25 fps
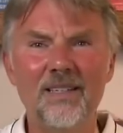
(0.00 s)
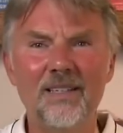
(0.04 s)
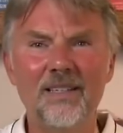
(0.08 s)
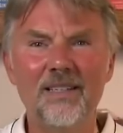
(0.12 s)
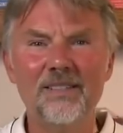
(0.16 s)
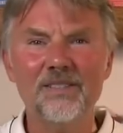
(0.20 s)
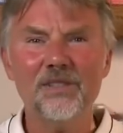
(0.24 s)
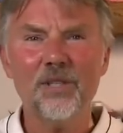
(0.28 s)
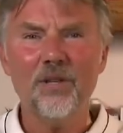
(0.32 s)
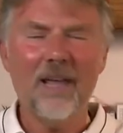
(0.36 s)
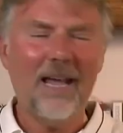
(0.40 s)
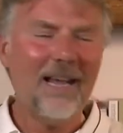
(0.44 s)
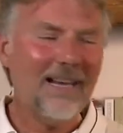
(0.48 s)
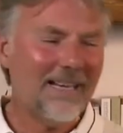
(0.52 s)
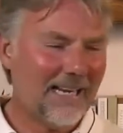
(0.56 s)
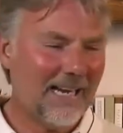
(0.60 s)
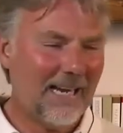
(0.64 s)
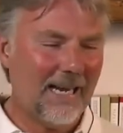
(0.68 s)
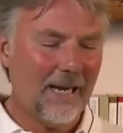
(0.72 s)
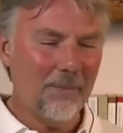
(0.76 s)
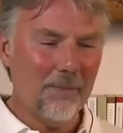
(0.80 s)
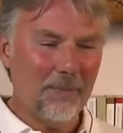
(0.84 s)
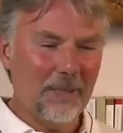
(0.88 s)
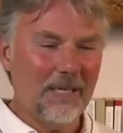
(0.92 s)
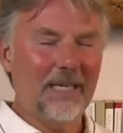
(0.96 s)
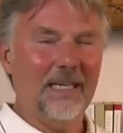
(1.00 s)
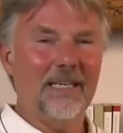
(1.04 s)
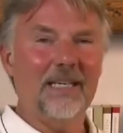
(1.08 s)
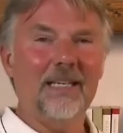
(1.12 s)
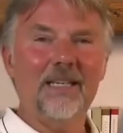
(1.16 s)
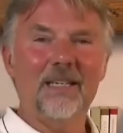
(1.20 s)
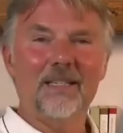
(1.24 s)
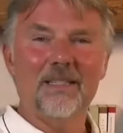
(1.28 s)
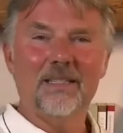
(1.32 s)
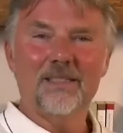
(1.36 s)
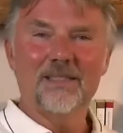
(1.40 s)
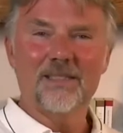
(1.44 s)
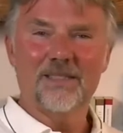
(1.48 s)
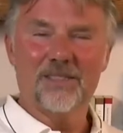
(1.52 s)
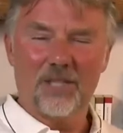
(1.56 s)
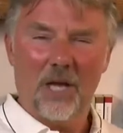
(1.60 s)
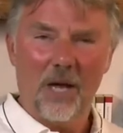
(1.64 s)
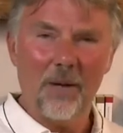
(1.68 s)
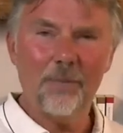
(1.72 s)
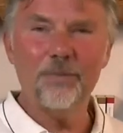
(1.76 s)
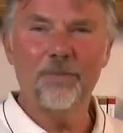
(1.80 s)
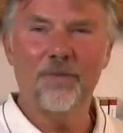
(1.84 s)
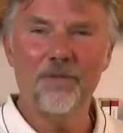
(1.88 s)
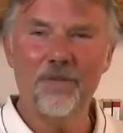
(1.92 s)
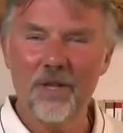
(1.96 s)
So that can't be
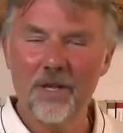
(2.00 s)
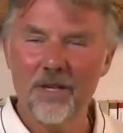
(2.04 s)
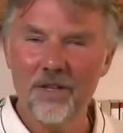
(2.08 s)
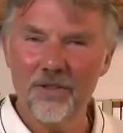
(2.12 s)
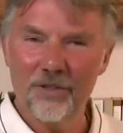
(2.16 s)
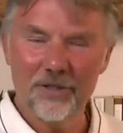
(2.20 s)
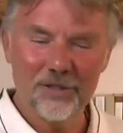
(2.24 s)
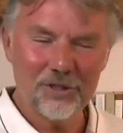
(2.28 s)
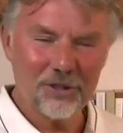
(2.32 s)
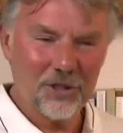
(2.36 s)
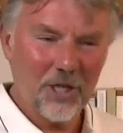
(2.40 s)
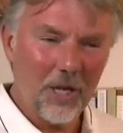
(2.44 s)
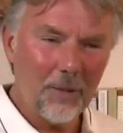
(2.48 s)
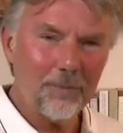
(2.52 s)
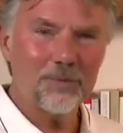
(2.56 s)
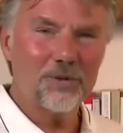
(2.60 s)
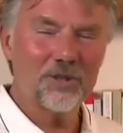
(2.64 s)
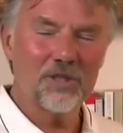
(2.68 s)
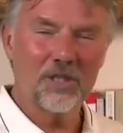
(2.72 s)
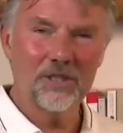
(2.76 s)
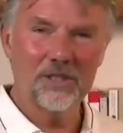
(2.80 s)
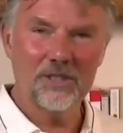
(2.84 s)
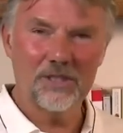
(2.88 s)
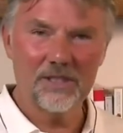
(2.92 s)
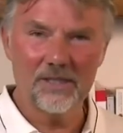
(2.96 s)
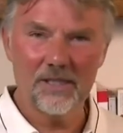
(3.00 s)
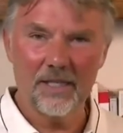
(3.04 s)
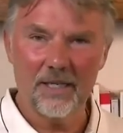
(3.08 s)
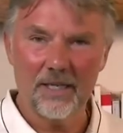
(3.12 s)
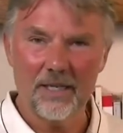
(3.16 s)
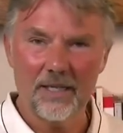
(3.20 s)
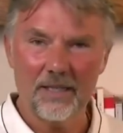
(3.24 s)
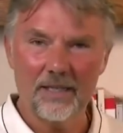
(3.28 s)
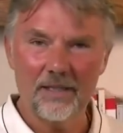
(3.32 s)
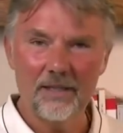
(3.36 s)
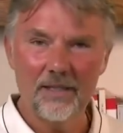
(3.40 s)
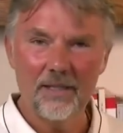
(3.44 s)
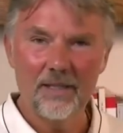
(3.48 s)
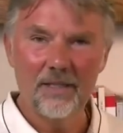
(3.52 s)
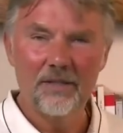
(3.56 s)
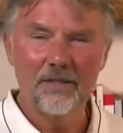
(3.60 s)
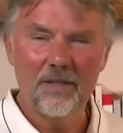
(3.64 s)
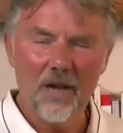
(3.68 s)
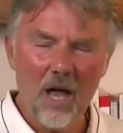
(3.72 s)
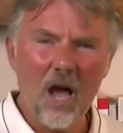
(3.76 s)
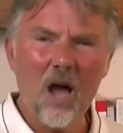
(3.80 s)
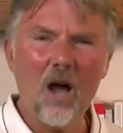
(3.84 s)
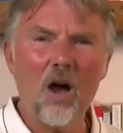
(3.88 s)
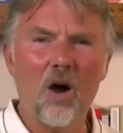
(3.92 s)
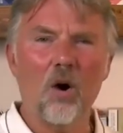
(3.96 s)
the substance thing.
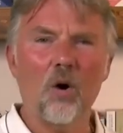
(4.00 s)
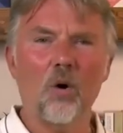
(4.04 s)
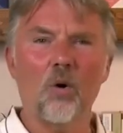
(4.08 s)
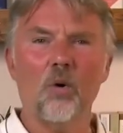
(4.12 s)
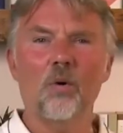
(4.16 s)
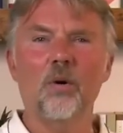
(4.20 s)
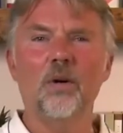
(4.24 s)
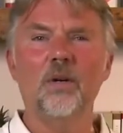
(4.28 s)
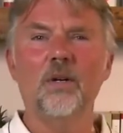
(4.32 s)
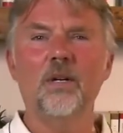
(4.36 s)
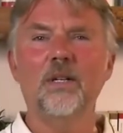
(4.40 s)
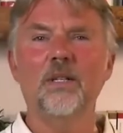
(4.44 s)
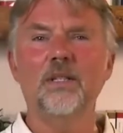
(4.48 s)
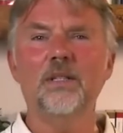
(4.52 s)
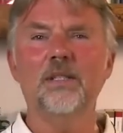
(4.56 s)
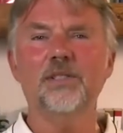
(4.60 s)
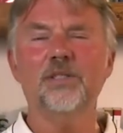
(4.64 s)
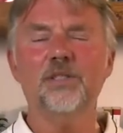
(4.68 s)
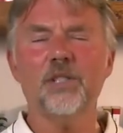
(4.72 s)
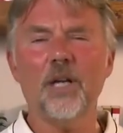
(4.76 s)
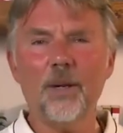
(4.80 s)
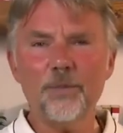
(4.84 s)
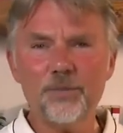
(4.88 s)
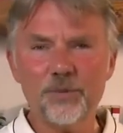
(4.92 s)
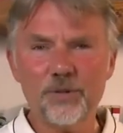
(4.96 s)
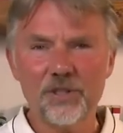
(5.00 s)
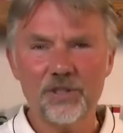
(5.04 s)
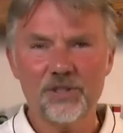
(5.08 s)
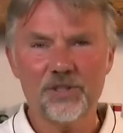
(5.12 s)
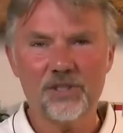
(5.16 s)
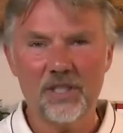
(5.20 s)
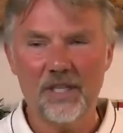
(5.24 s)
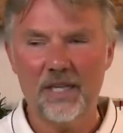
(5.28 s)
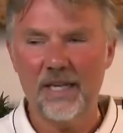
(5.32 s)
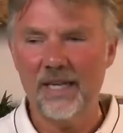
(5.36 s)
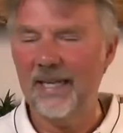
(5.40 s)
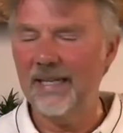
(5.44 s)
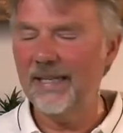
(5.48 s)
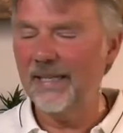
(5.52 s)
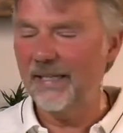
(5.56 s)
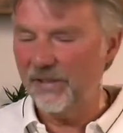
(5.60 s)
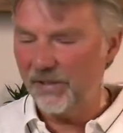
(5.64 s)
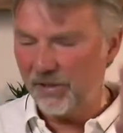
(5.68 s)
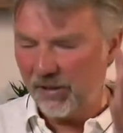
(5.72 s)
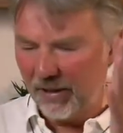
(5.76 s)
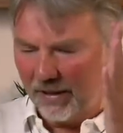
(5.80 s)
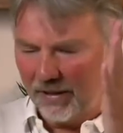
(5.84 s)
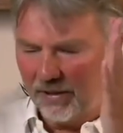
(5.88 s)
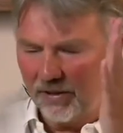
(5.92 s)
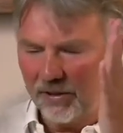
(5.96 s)
No. The substance thing
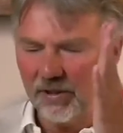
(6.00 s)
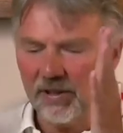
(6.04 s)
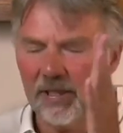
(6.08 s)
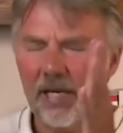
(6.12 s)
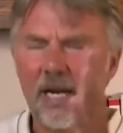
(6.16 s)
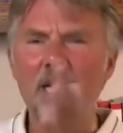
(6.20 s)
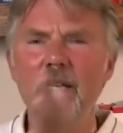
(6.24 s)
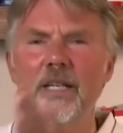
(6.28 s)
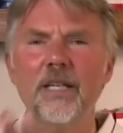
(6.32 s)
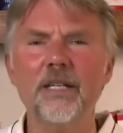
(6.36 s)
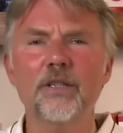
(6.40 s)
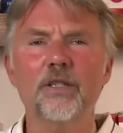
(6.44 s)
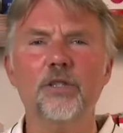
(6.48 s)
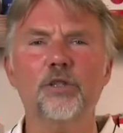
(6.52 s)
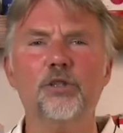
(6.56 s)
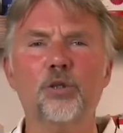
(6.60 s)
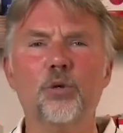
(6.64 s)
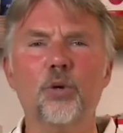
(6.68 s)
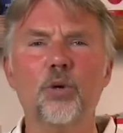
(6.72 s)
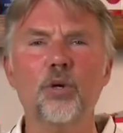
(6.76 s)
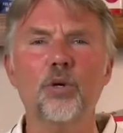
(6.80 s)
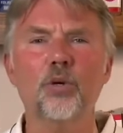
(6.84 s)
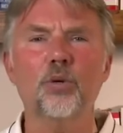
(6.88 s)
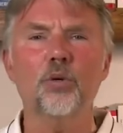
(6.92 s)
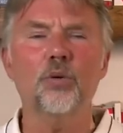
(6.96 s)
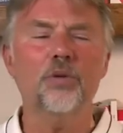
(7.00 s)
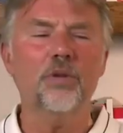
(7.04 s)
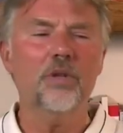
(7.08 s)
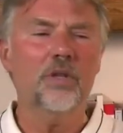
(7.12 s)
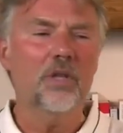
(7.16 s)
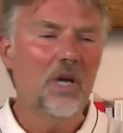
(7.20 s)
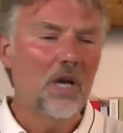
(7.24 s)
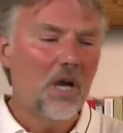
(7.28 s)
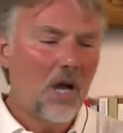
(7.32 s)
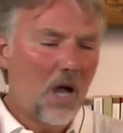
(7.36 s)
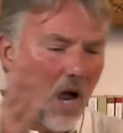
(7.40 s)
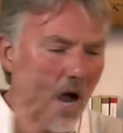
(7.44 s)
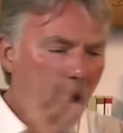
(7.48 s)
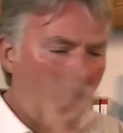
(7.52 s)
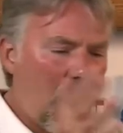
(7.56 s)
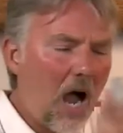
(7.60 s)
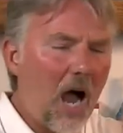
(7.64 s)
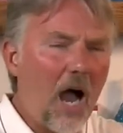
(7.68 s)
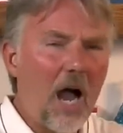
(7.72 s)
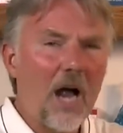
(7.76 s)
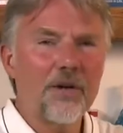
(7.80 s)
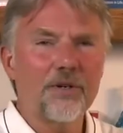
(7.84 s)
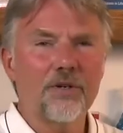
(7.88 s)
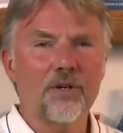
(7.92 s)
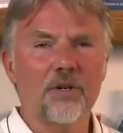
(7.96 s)
is telling the truth,
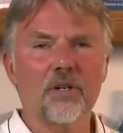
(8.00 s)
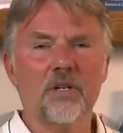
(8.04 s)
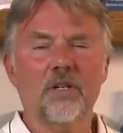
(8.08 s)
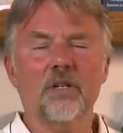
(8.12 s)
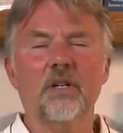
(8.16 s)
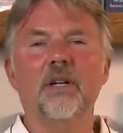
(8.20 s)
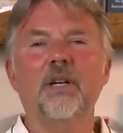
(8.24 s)
honor,